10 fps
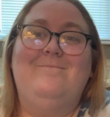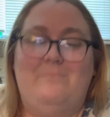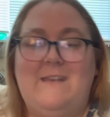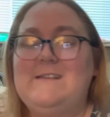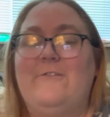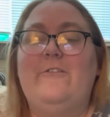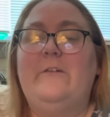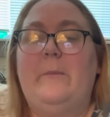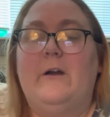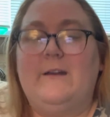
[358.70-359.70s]
based off of
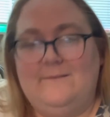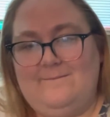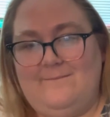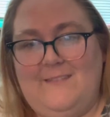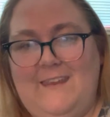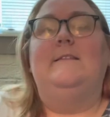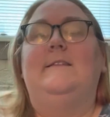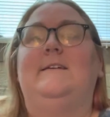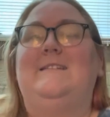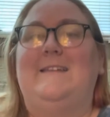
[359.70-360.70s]
a book.
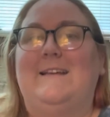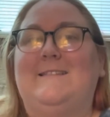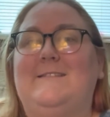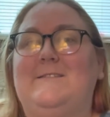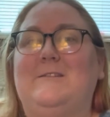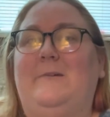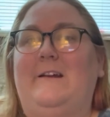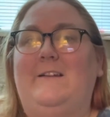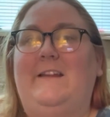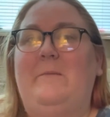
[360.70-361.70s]
The next
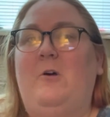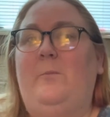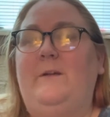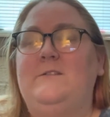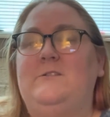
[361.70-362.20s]
square that I'm hoping